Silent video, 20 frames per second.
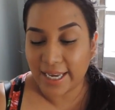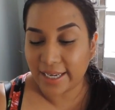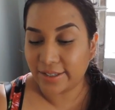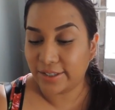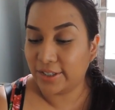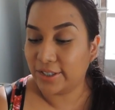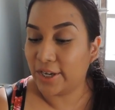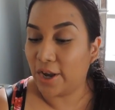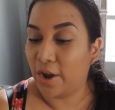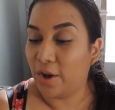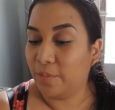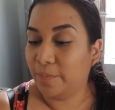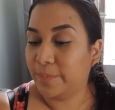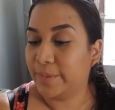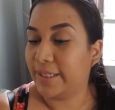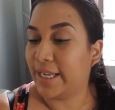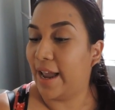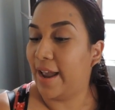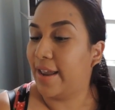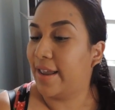6
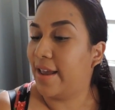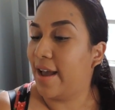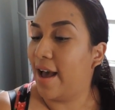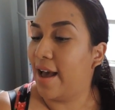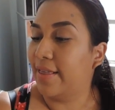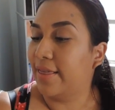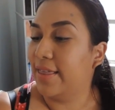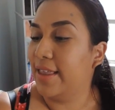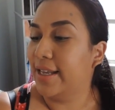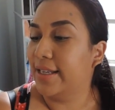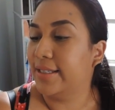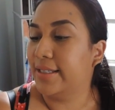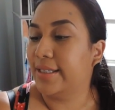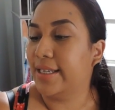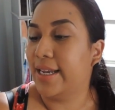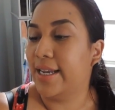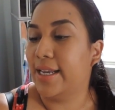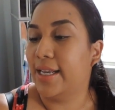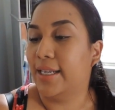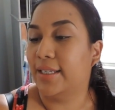soaps. I got this
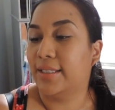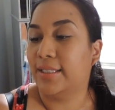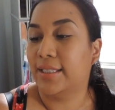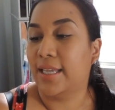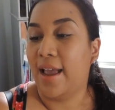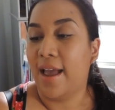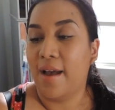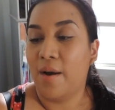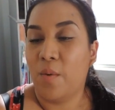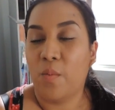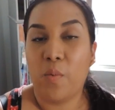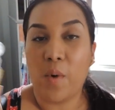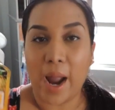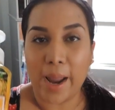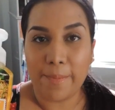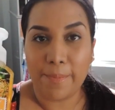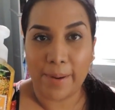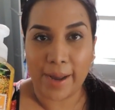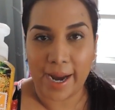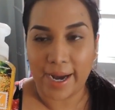is
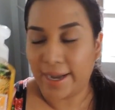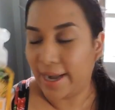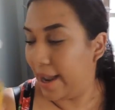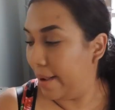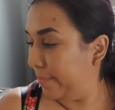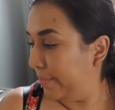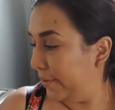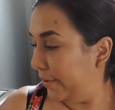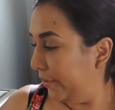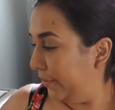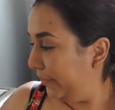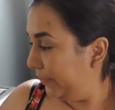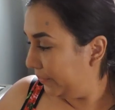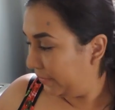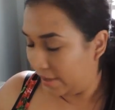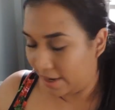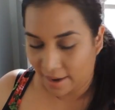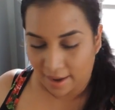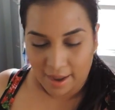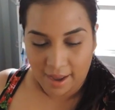White
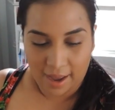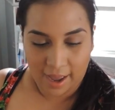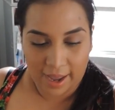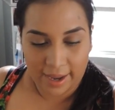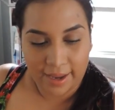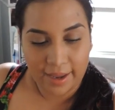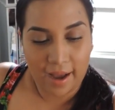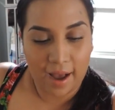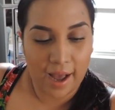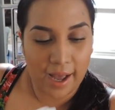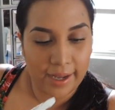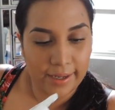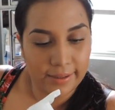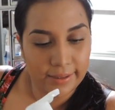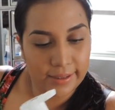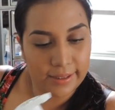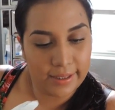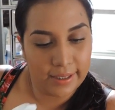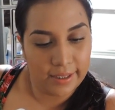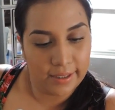Pineapple. I
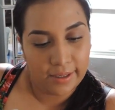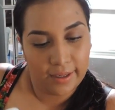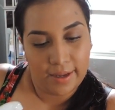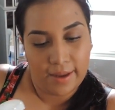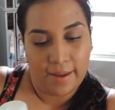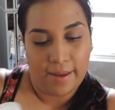got